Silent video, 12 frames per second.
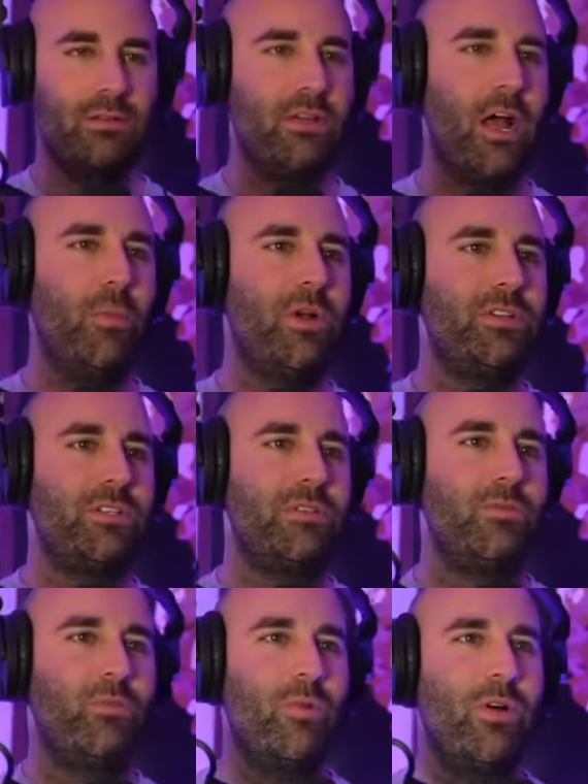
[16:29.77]
How much,
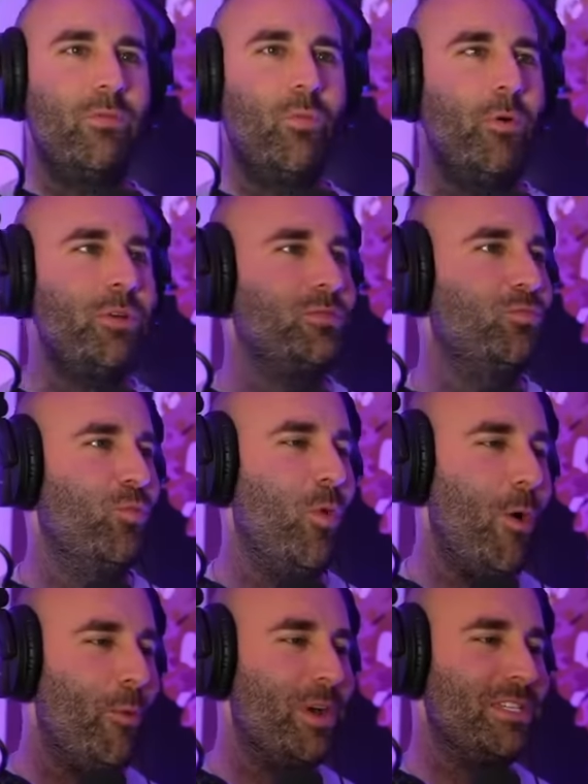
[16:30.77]
what
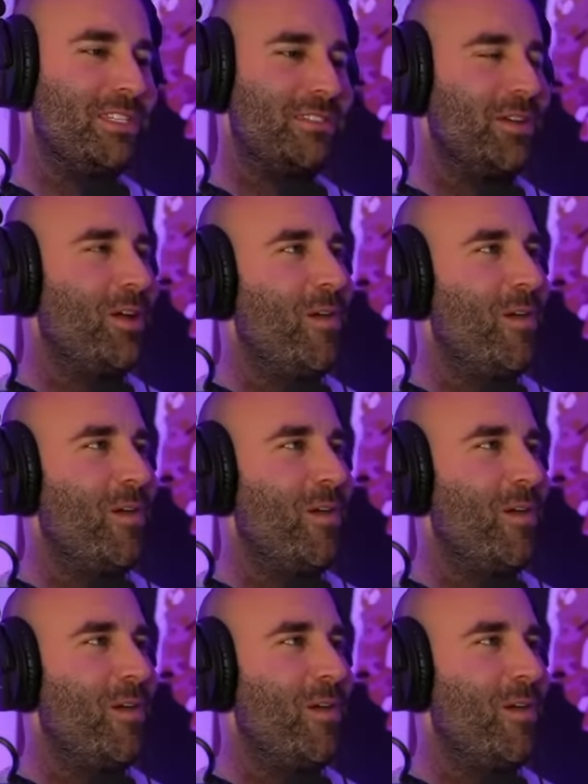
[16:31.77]
was,